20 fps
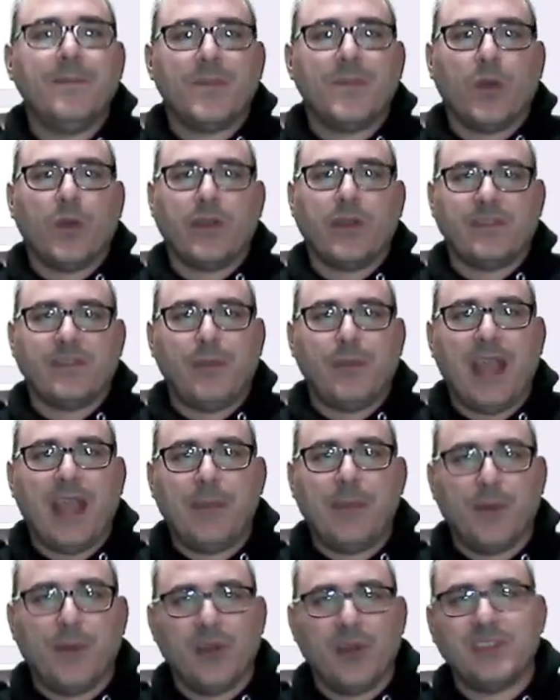where you have to pay
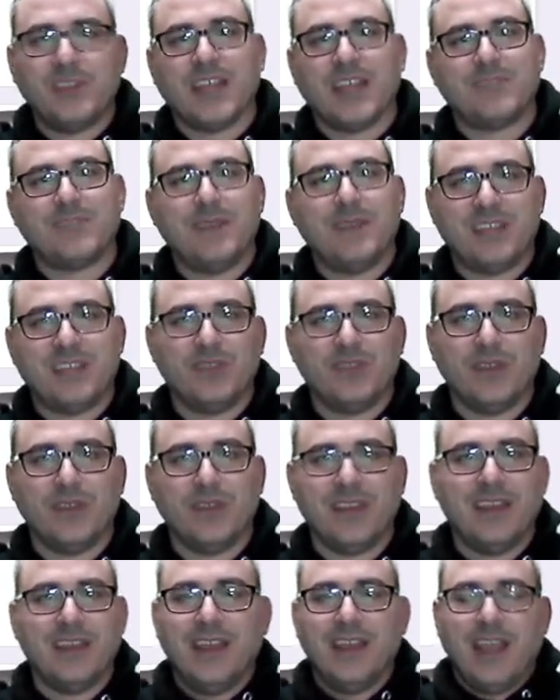per text message,
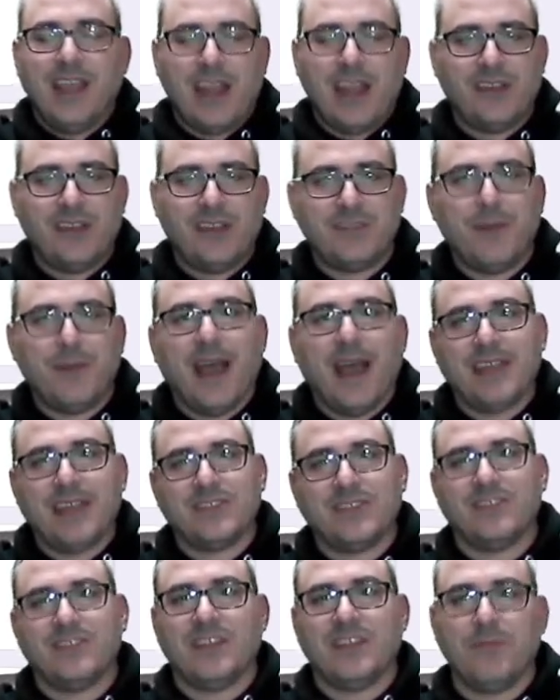really, and you just buy a
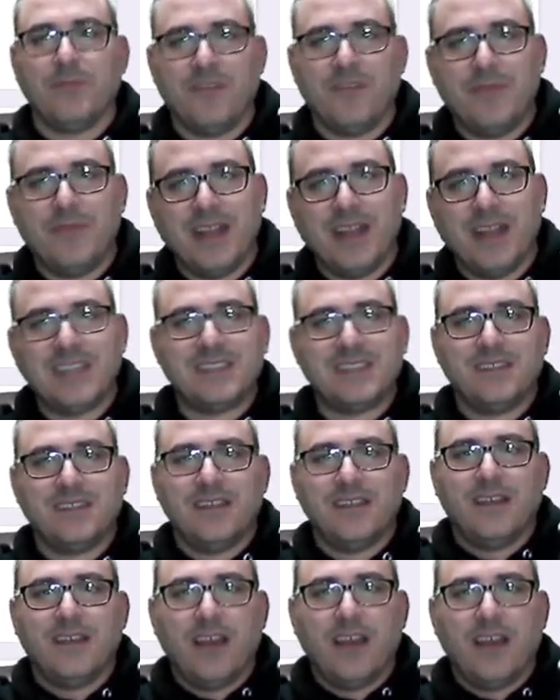certain number of minutes,
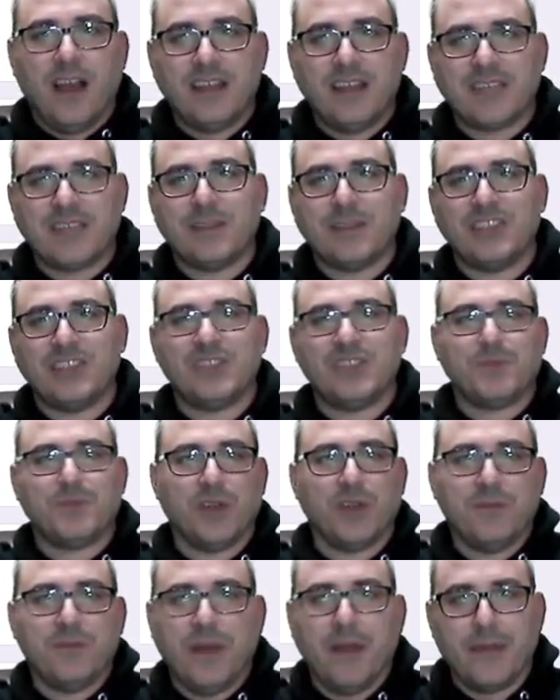text messages
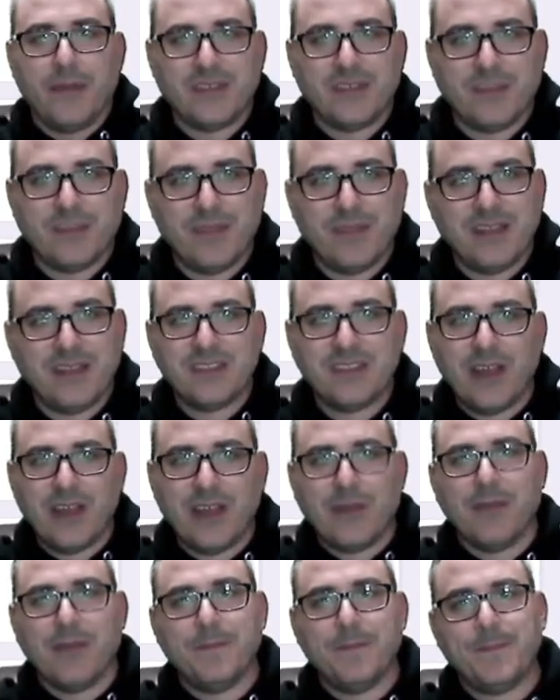per month or something.
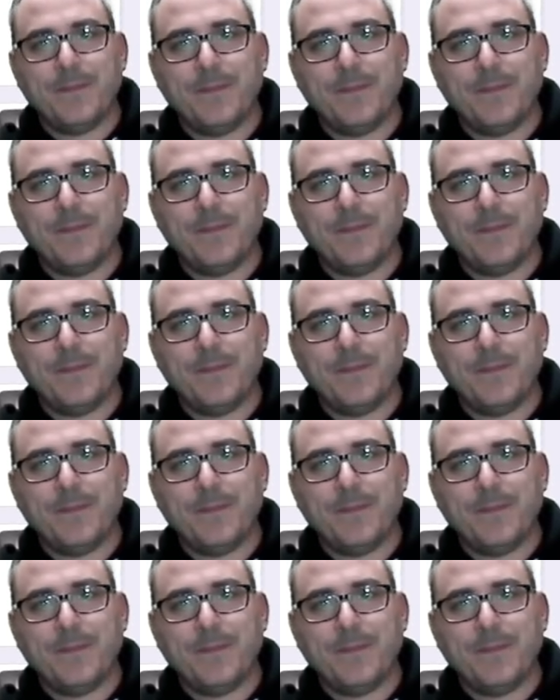Anyway,